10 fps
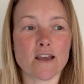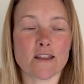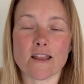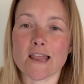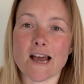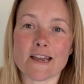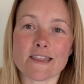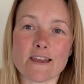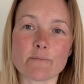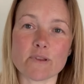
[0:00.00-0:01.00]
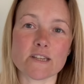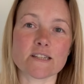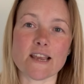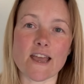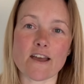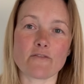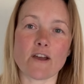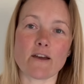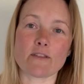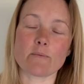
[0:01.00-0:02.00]
they lack the empathy to care for
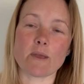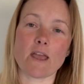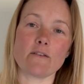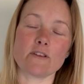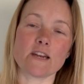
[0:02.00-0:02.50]
how their behaviour